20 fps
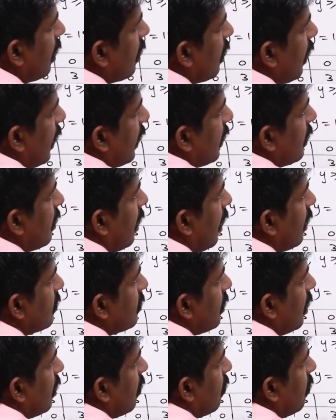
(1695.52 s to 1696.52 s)
right hand
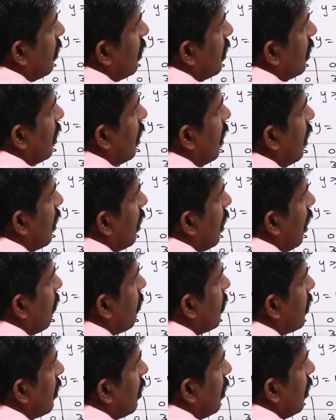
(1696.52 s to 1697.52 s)
side only
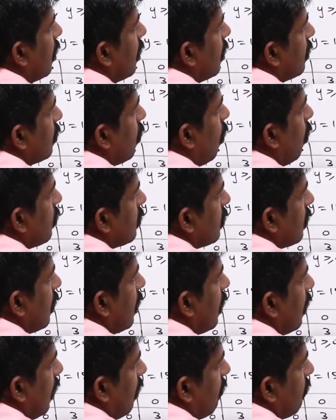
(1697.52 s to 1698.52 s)
coming, not
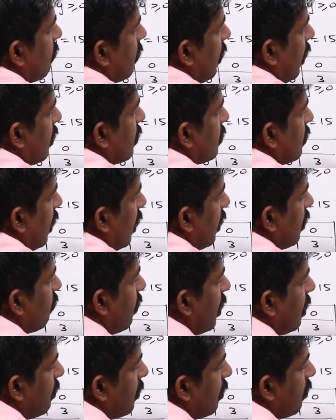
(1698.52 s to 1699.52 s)
left hand side.
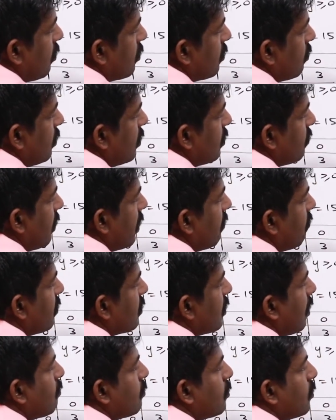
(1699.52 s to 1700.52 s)
Why? Because means when we
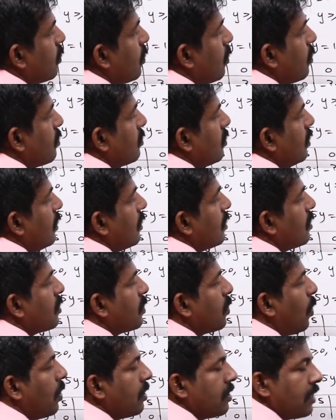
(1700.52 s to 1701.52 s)
substitute origin, it is
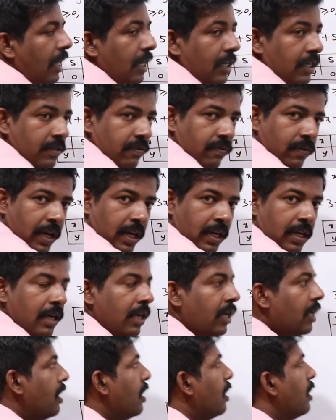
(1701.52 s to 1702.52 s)
not satisfying.
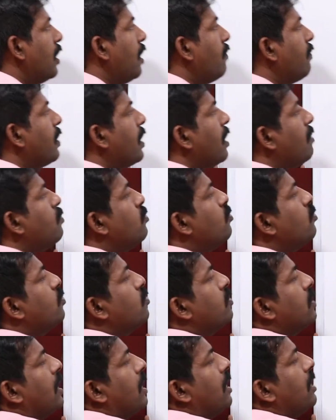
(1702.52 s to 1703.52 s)
Now we can move to
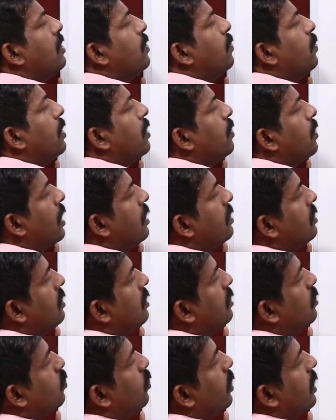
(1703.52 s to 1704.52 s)
second one. You can see
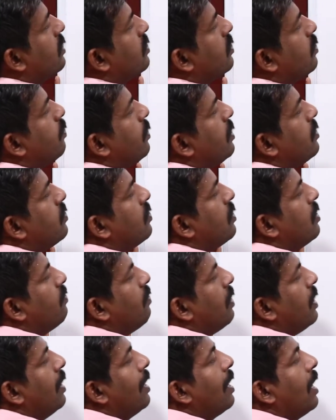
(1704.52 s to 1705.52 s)
2x plus
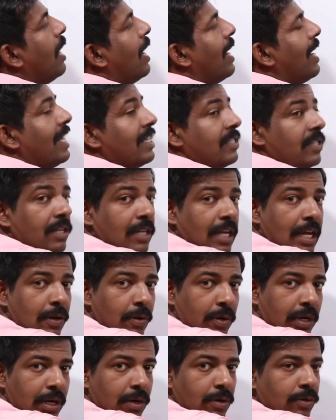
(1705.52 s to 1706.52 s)
3y lesser than
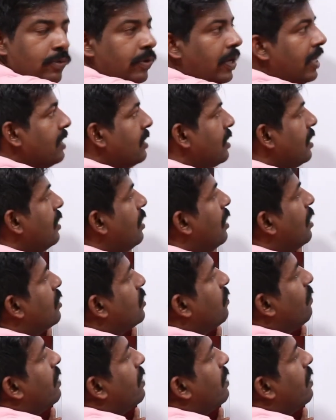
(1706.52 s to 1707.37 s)
or equal to 18. So